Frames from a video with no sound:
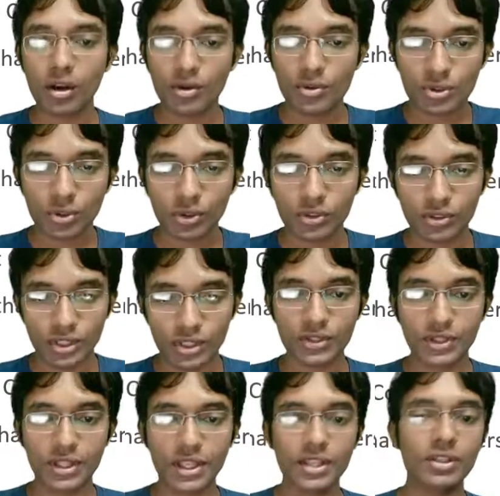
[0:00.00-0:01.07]
So in this
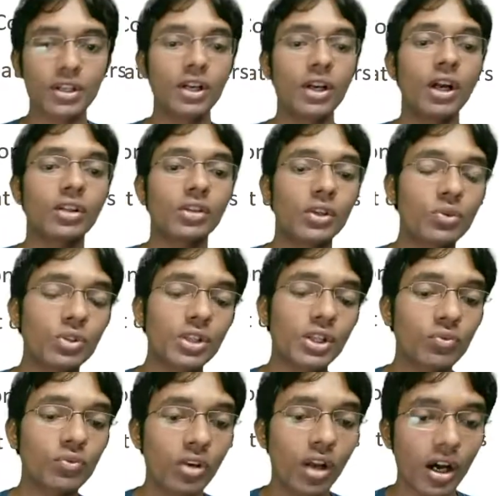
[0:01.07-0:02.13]
case, the users
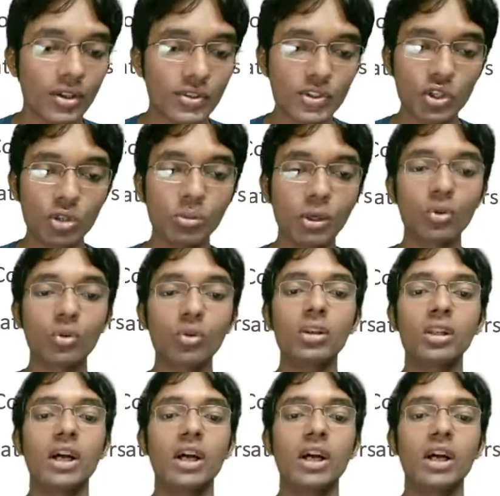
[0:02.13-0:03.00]
will assume a role,